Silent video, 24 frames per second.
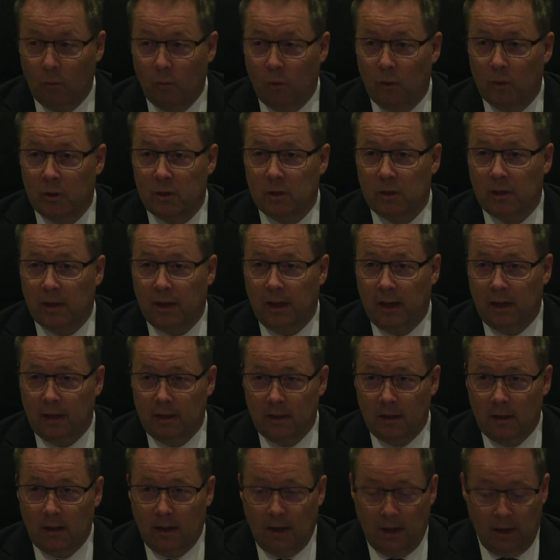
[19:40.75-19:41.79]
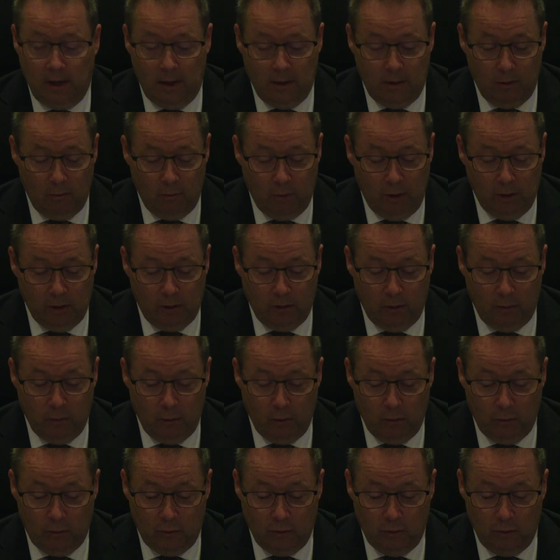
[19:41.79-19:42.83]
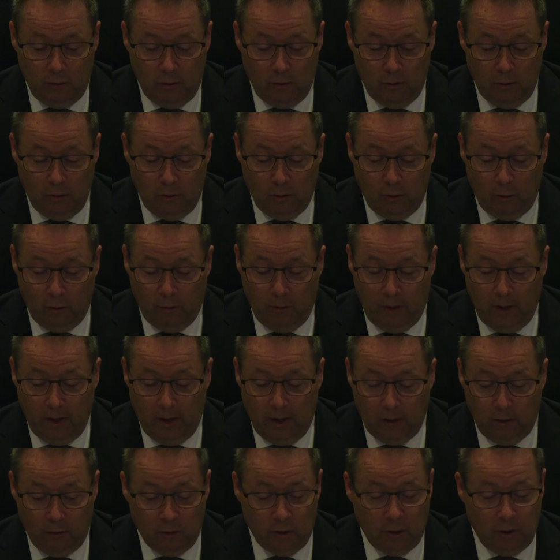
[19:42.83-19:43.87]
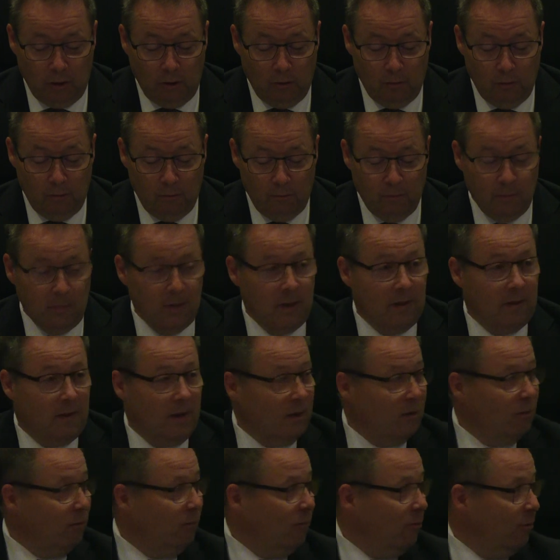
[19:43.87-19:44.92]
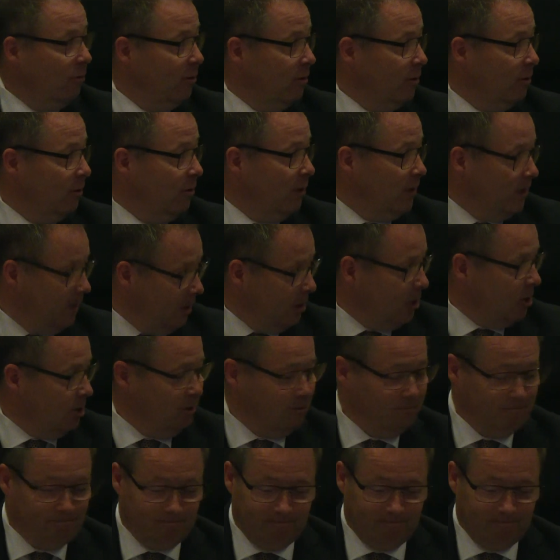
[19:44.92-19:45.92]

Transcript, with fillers: Once again, I welcome you to Norway and Oslo, and thank you for your attention.